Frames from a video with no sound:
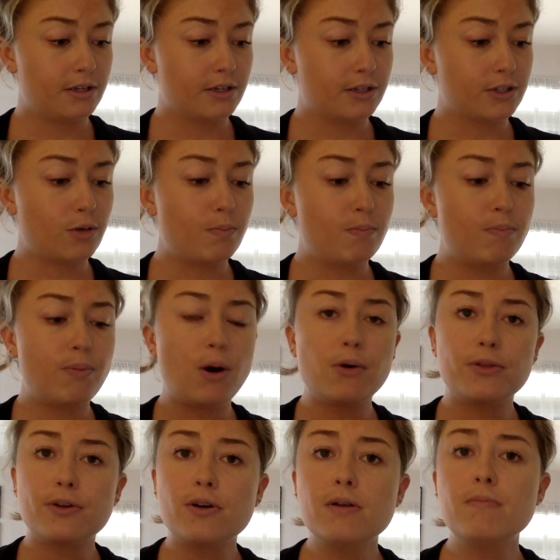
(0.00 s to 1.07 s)
So
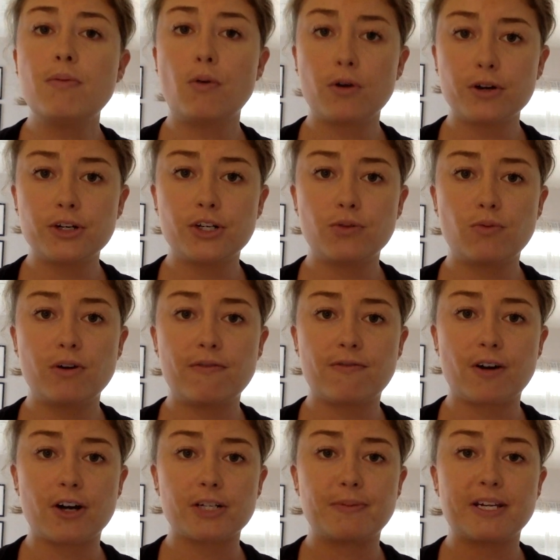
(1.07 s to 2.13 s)
both are important to wood
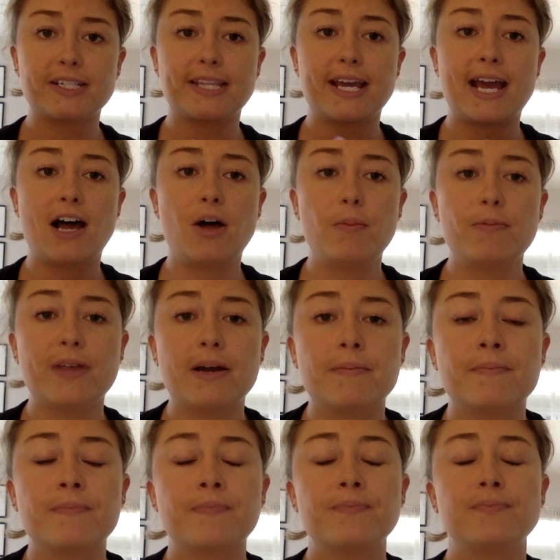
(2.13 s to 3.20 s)
frogs because they help them